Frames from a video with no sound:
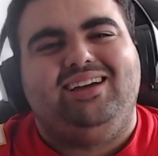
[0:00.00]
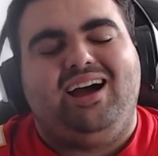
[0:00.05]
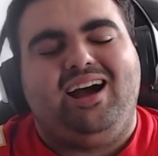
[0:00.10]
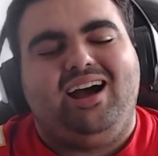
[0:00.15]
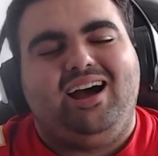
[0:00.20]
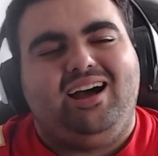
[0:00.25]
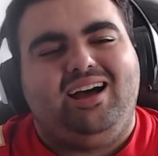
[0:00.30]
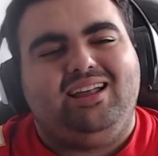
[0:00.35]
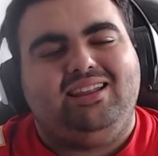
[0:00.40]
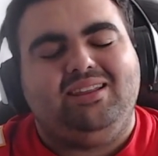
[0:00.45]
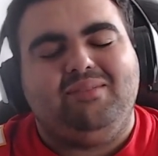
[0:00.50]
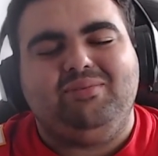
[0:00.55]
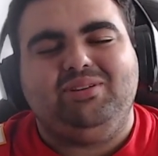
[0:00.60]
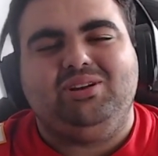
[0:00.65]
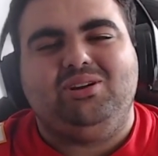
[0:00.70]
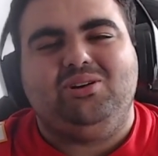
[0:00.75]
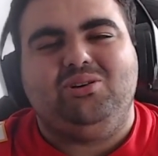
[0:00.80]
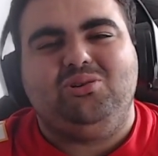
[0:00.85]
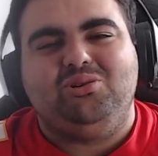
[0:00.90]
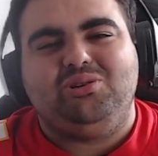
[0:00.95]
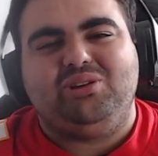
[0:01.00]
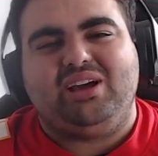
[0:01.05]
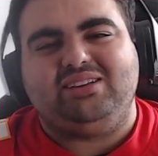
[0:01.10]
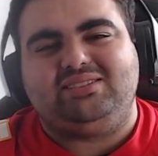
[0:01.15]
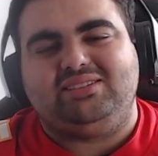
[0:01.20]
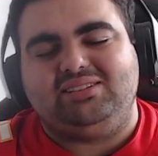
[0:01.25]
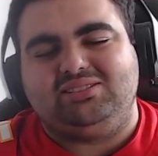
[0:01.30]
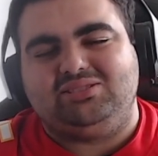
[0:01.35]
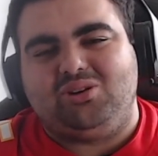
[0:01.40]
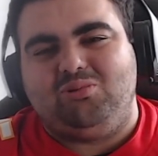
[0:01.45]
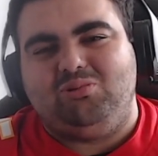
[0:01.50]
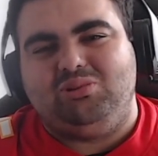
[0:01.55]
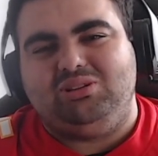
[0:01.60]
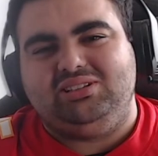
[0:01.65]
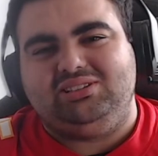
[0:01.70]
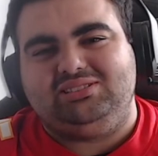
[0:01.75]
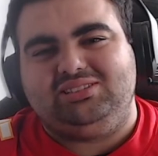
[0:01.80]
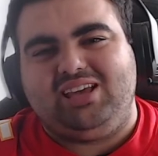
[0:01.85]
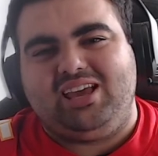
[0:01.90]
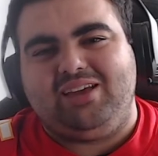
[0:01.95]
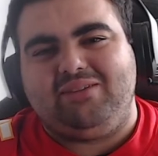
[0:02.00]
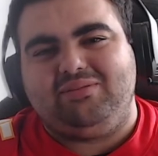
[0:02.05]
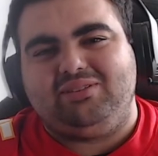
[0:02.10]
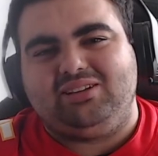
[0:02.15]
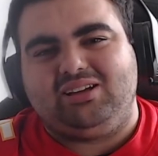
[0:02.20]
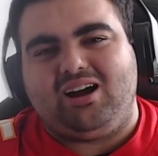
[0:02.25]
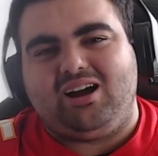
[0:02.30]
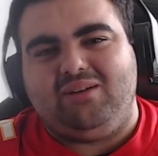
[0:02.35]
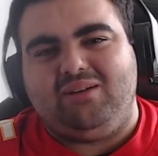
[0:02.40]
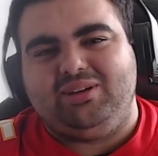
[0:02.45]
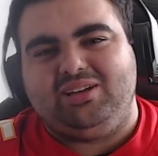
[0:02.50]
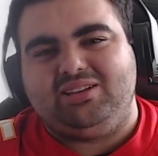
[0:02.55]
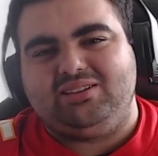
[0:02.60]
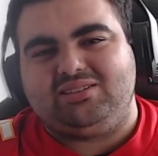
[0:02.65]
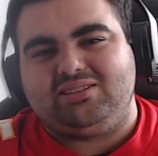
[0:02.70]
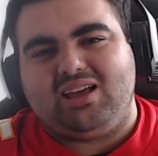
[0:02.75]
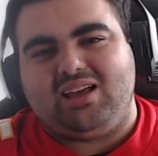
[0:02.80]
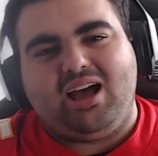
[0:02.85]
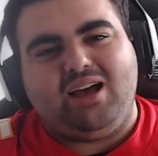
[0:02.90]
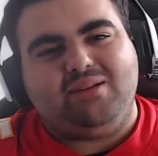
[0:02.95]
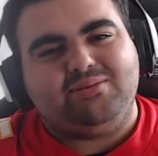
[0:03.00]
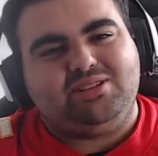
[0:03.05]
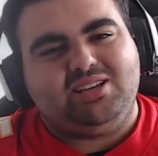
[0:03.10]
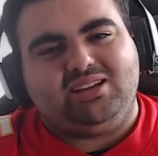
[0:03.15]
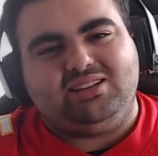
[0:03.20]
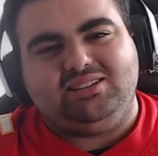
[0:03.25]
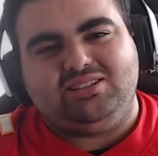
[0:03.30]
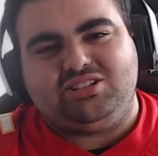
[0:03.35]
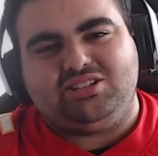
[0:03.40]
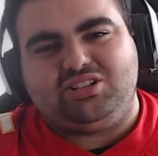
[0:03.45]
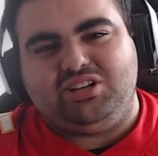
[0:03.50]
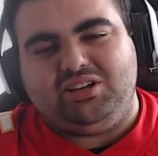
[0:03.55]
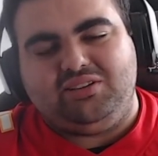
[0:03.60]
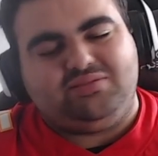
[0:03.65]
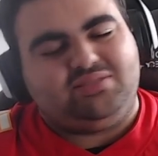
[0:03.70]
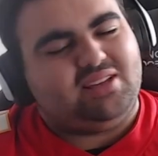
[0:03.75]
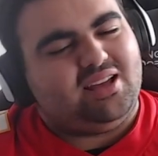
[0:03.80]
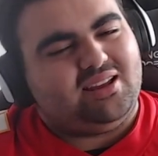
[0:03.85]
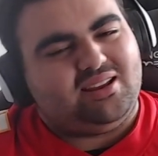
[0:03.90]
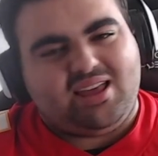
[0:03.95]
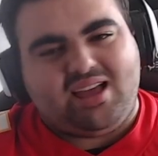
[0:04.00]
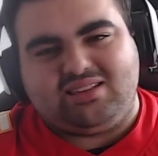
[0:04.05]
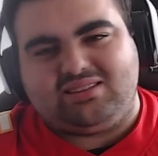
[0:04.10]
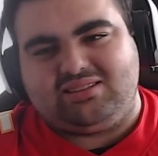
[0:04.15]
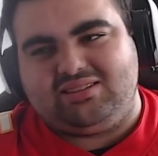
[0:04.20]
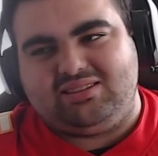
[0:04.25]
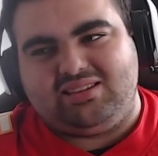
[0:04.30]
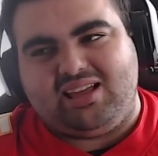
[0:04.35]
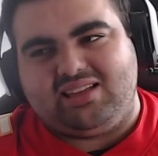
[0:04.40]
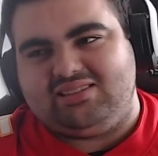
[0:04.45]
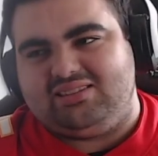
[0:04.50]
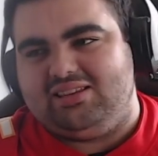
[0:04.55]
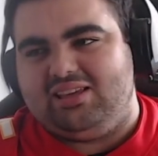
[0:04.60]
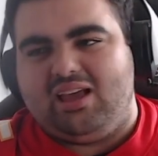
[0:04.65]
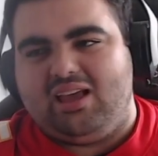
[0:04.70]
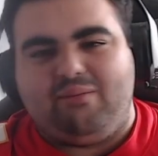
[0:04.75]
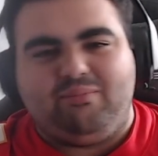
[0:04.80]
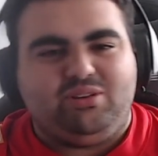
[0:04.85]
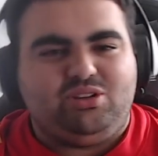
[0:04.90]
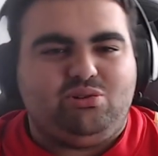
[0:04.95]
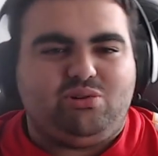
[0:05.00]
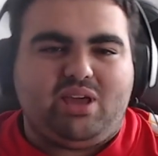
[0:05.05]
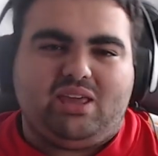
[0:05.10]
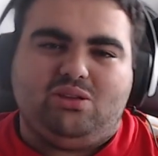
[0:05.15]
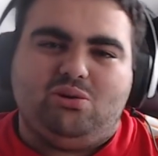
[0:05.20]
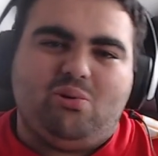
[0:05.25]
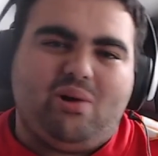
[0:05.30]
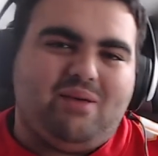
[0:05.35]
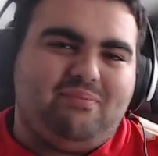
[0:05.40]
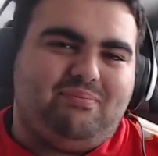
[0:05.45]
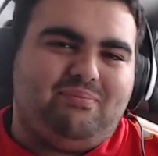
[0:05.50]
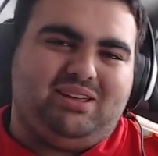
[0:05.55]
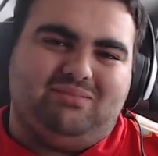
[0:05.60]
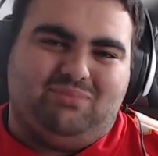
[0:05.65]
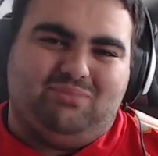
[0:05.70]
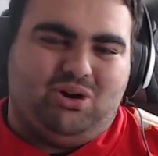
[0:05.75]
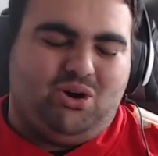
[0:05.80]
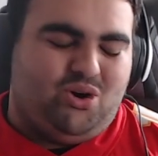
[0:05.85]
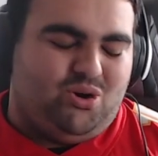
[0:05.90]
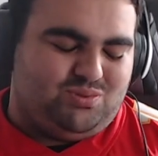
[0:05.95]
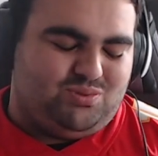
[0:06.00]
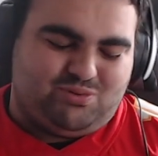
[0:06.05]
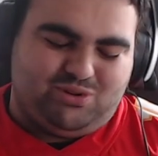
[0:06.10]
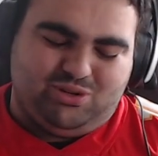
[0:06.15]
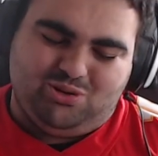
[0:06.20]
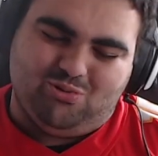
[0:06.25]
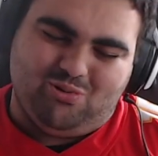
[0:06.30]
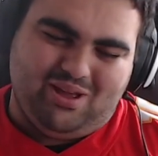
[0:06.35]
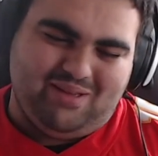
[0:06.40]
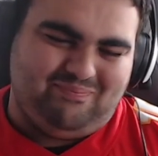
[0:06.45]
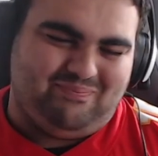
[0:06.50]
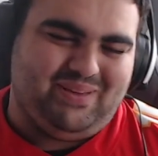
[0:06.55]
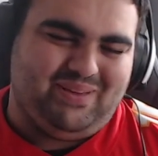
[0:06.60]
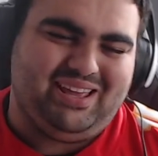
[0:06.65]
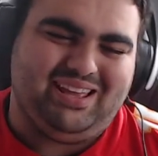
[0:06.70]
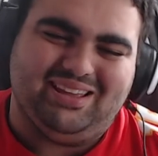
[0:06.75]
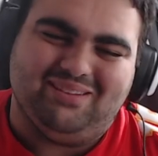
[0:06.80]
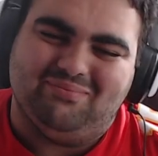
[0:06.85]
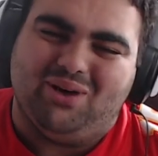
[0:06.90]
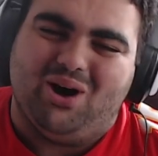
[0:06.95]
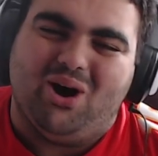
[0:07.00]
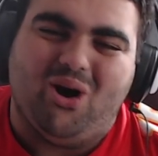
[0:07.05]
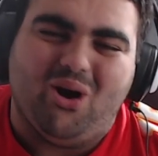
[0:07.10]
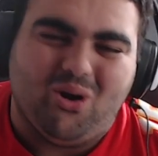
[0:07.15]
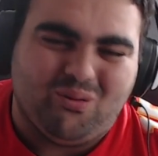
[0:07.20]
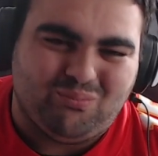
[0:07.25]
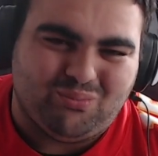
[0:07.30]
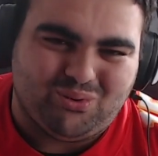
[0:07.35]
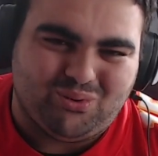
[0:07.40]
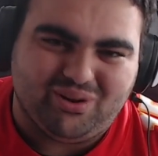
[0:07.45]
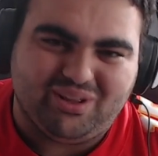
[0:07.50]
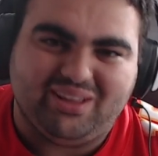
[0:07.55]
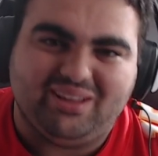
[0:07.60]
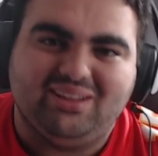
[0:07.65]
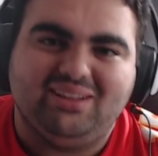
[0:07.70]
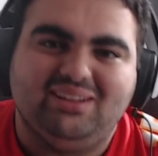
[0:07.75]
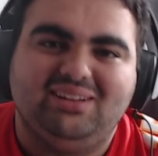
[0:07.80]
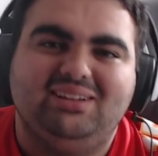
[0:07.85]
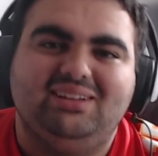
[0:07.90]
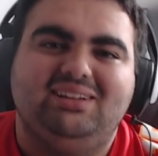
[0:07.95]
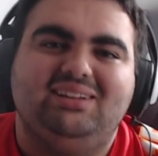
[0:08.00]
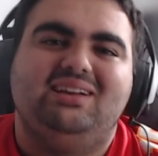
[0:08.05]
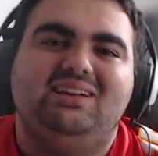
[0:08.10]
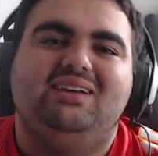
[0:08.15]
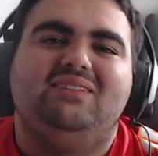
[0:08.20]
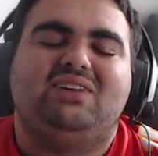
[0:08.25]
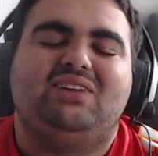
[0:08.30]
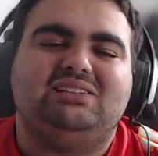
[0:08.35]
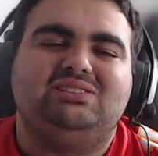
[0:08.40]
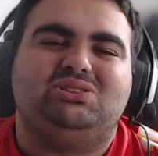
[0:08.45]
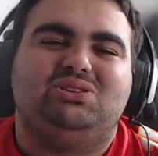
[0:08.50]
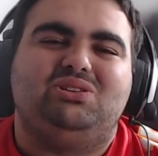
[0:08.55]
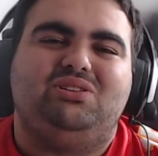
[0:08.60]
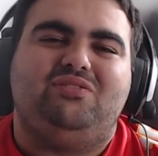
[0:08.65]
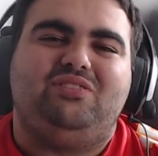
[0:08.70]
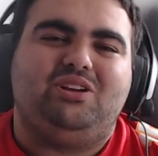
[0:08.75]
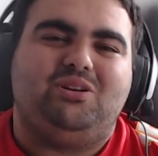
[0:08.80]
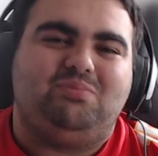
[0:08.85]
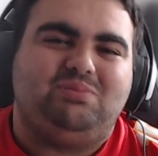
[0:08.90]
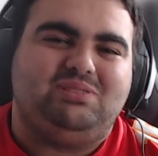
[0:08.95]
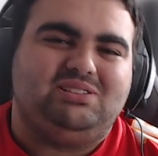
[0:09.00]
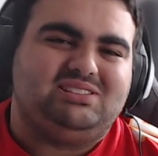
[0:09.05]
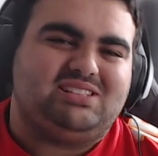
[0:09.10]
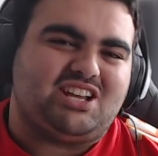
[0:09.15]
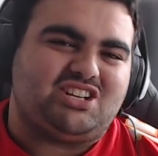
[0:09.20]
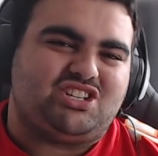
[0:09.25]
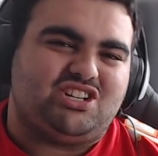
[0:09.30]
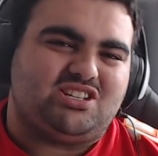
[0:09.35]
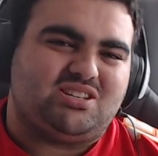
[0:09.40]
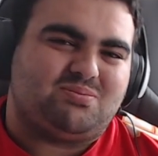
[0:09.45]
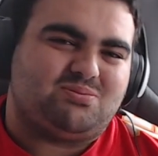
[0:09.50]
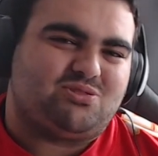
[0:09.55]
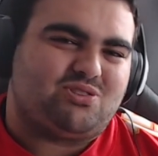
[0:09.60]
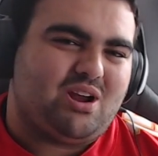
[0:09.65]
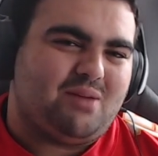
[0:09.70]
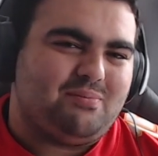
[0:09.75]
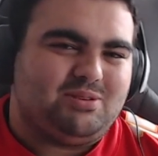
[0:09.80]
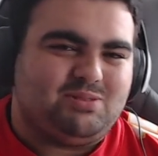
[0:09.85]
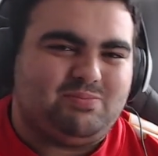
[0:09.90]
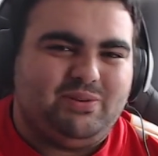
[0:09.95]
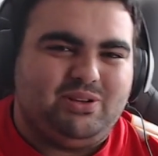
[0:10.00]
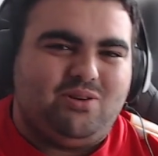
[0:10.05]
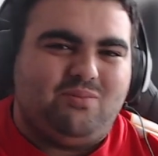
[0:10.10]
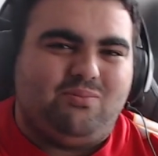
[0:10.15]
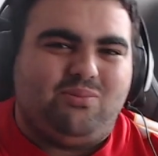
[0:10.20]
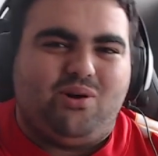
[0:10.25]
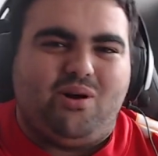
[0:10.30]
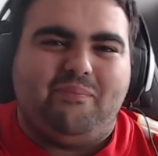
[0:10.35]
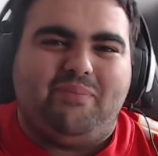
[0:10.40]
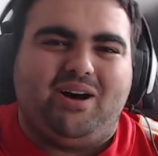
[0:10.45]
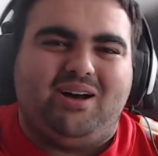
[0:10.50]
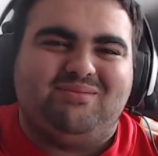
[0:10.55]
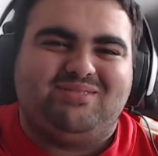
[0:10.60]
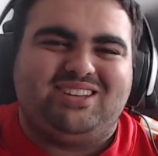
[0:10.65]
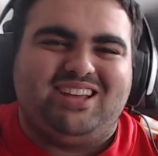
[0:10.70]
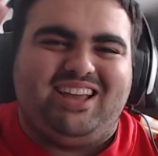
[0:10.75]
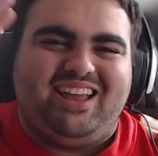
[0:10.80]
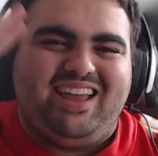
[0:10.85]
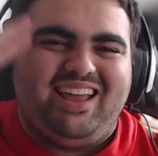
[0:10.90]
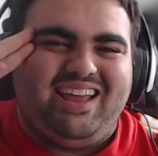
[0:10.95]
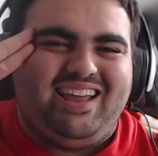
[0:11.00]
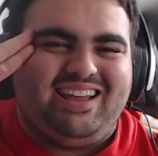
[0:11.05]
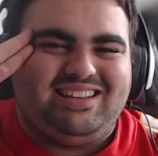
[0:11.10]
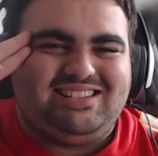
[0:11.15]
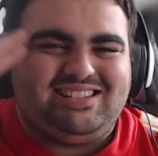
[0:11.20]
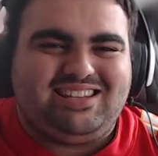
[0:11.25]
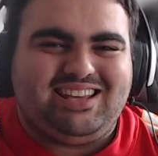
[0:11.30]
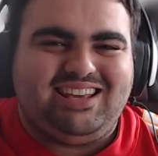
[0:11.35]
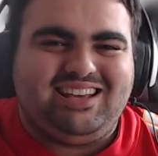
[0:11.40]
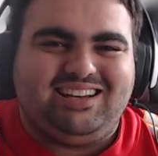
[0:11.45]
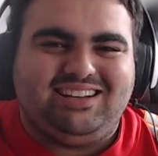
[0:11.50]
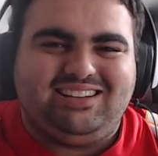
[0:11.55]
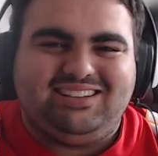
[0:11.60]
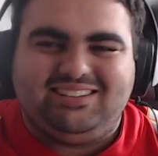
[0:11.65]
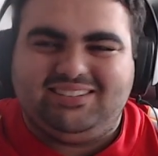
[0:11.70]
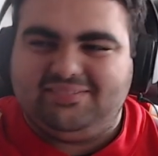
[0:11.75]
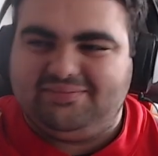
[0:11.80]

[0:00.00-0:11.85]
Uh, let me know who you guys think is gonna win this game in the comments. I'm taking the Chiefs. That that's that's it. I mean, you can't you ain't beating Mahomes, bro. You ain't beating Mahomes, boy. If you guys enjoy the video, please like, share, subscribe. It's been your boy Bomza, and see ya.